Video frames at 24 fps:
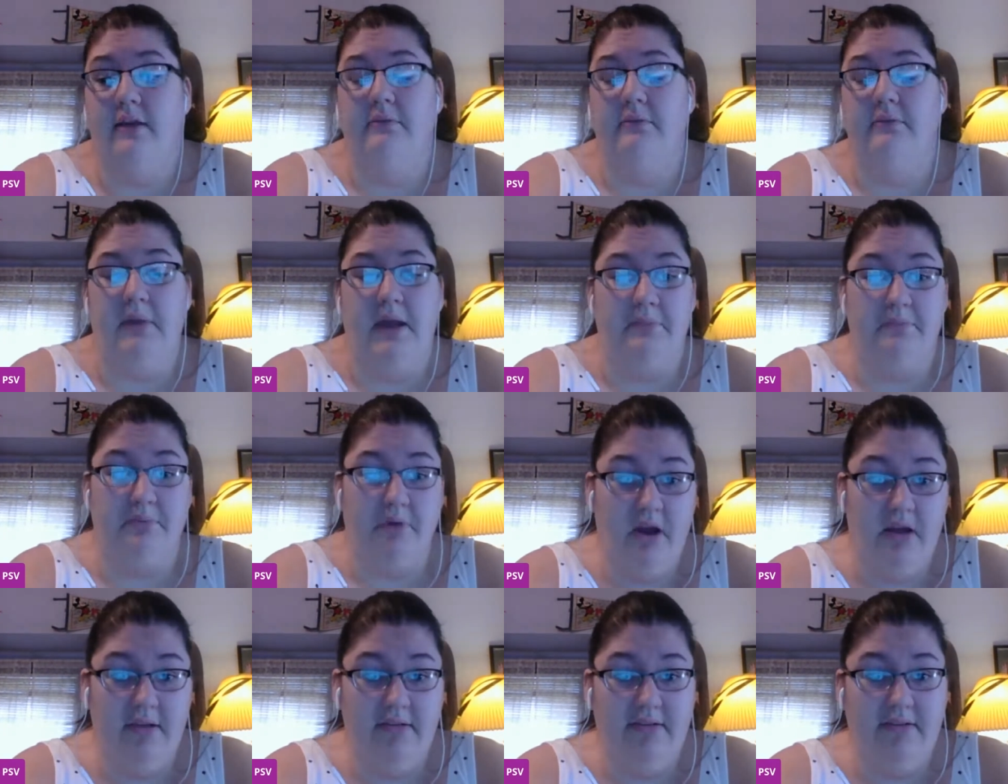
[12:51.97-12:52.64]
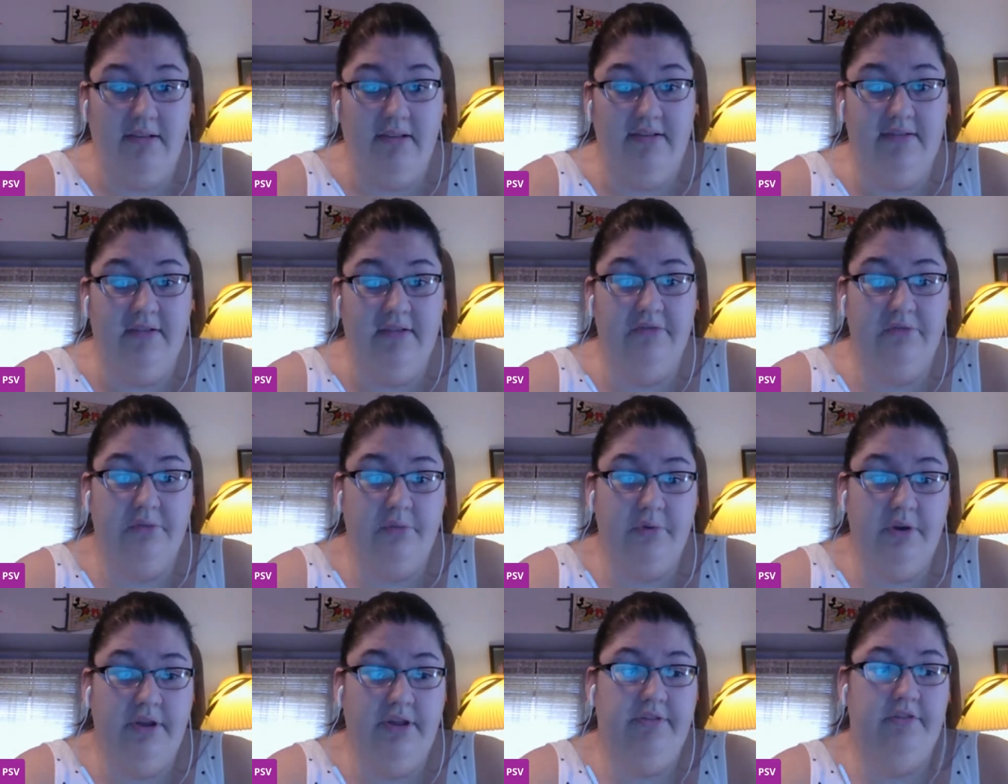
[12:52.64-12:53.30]
my process
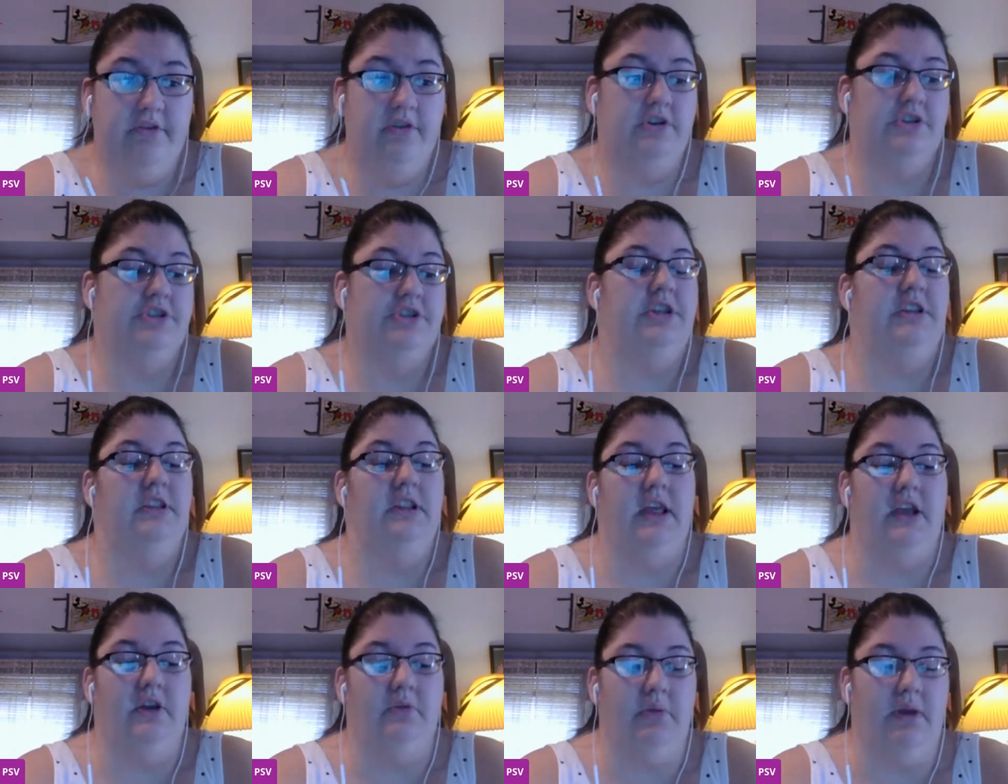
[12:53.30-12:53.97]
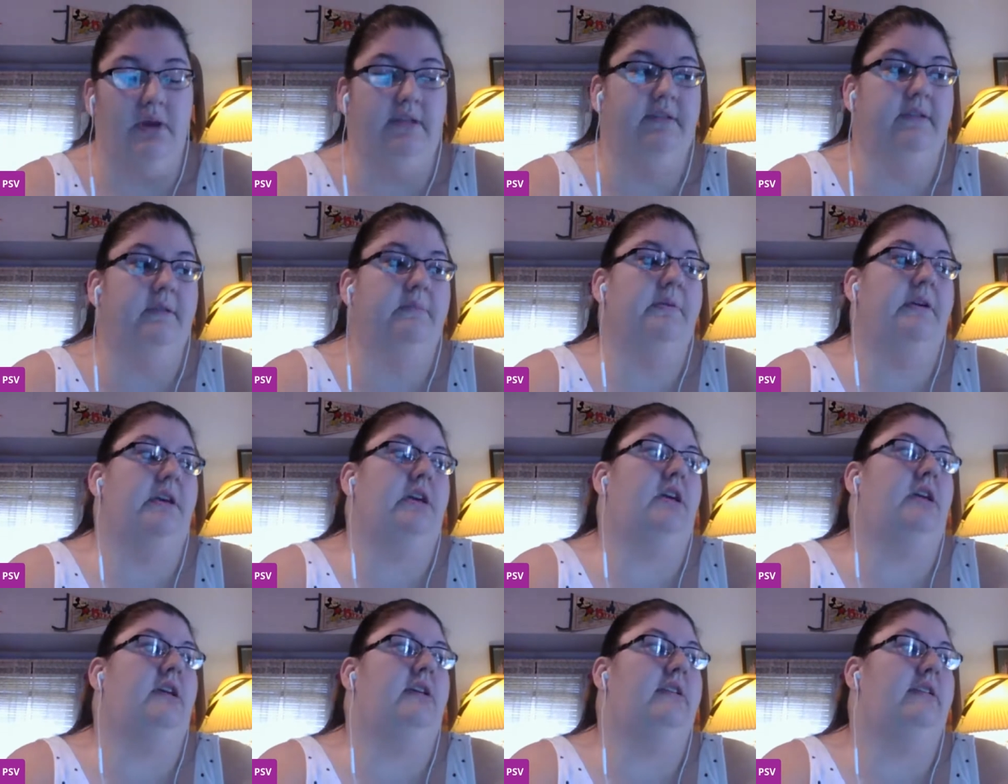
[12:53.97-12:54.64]
of researching like
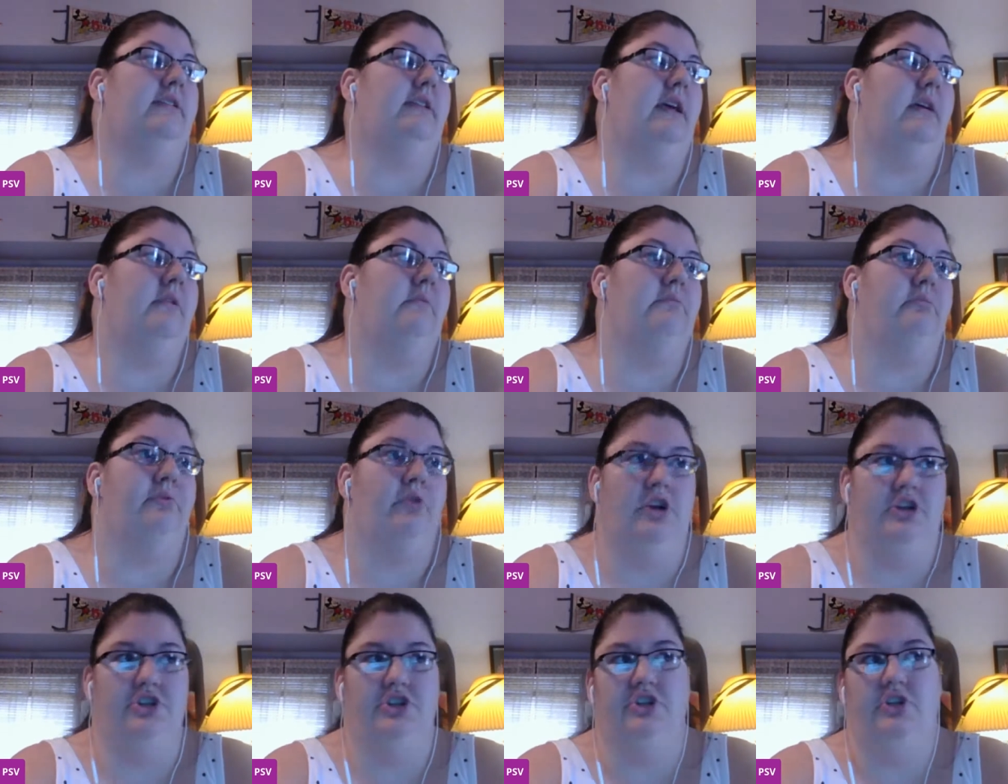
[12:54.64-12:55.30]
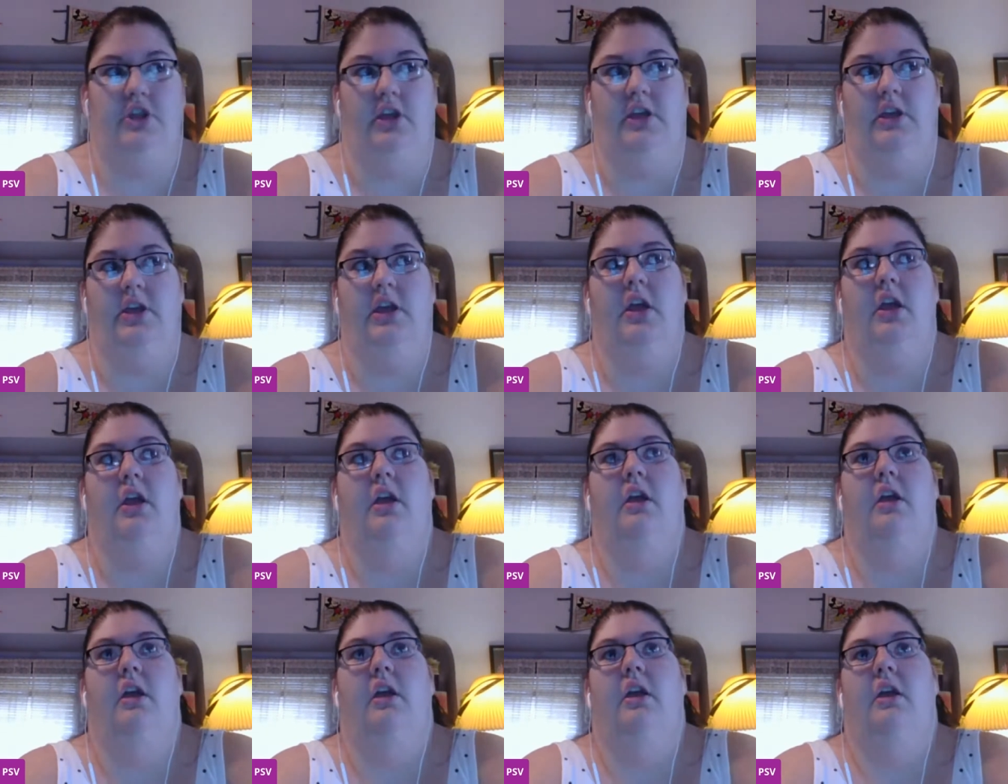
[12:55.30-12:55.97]
recipes and like
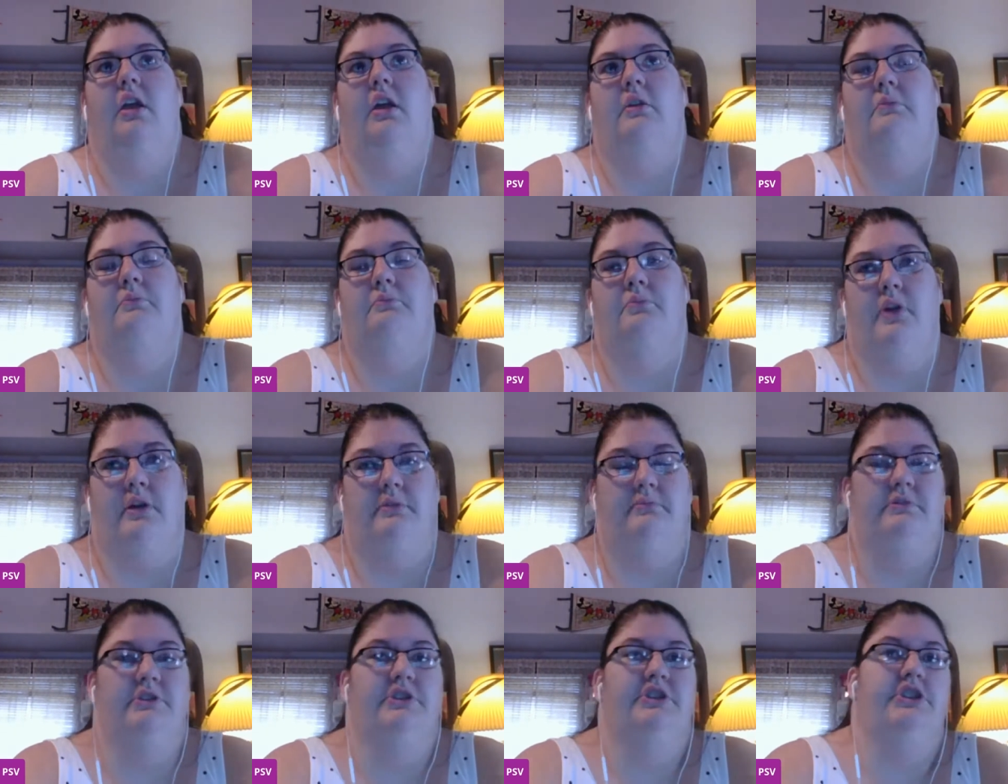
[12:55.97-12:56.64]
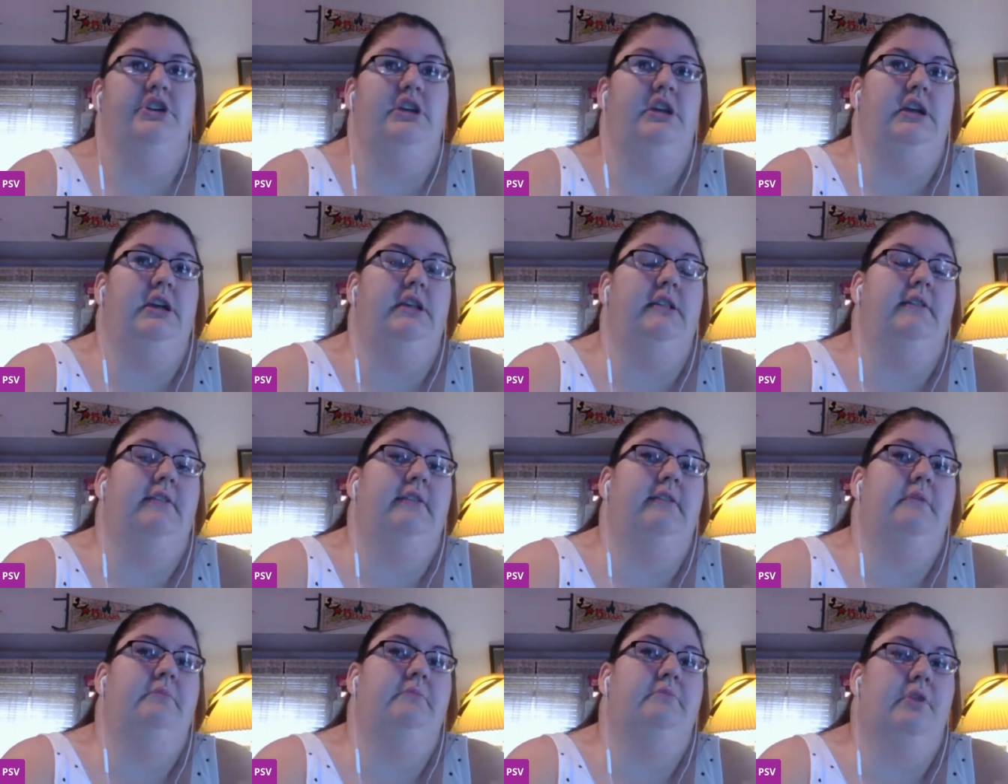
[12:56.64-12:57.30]
bread
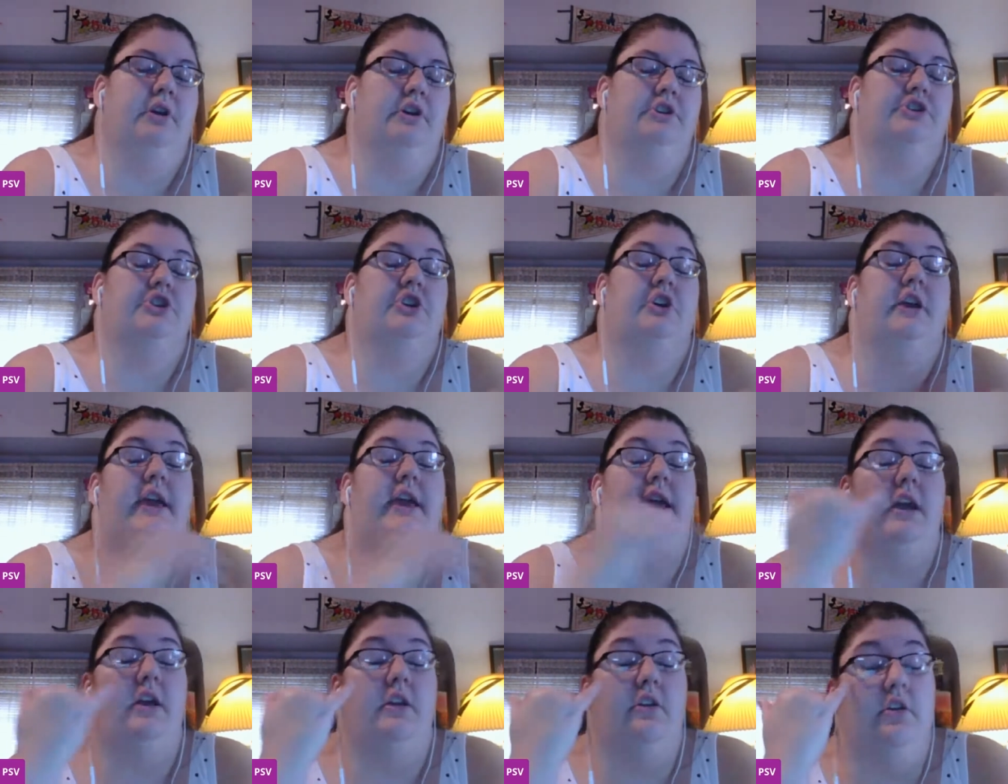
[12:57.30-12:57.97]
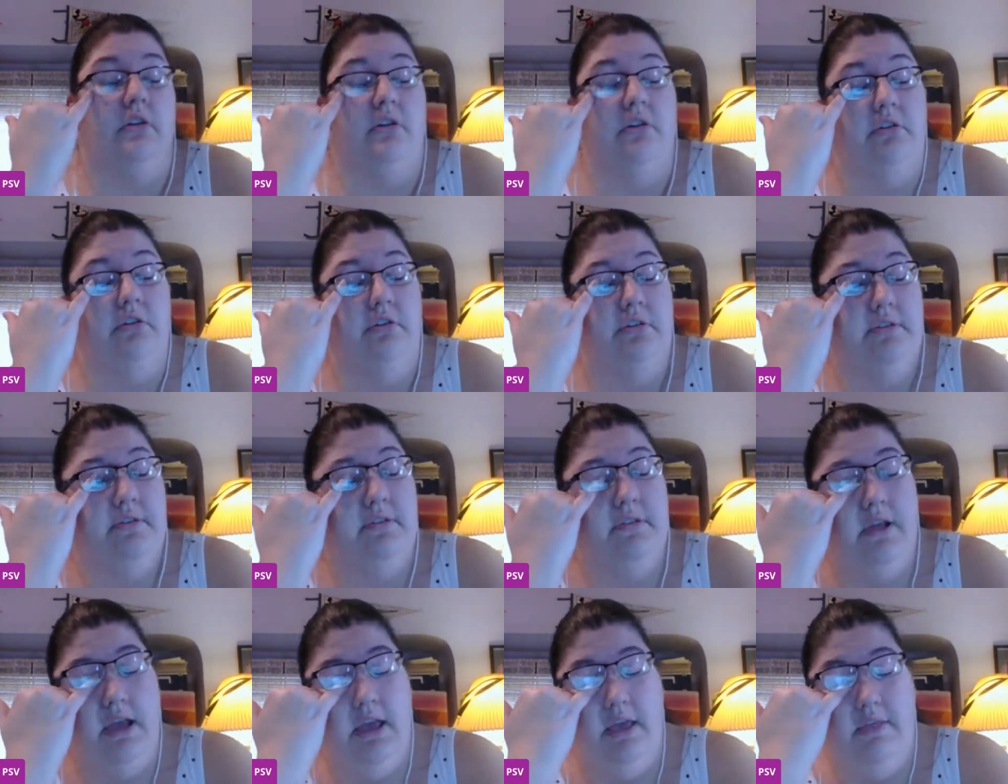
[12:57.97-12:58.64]
machines and pressure
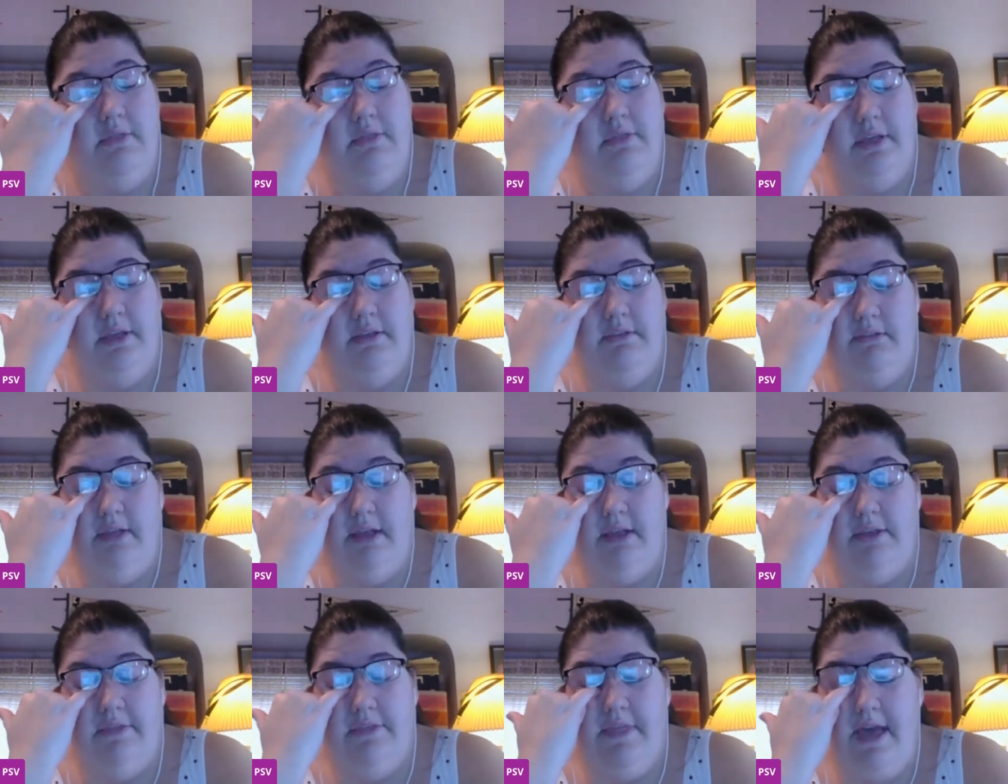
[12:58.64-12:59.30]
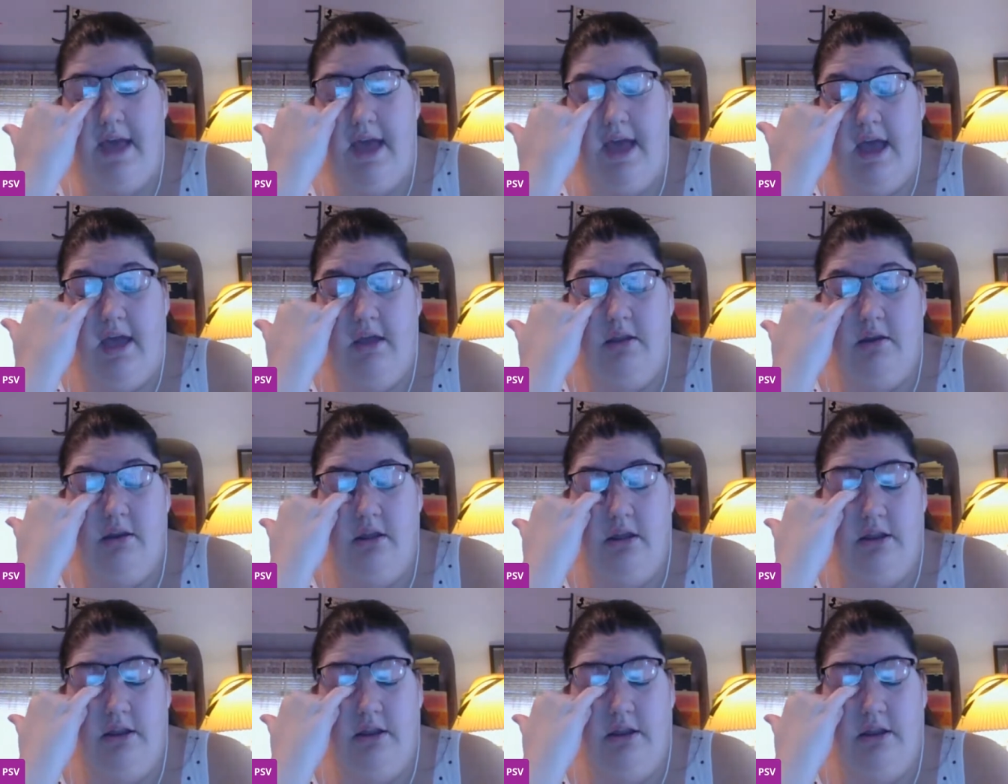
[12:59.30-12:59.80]
canners and things like that.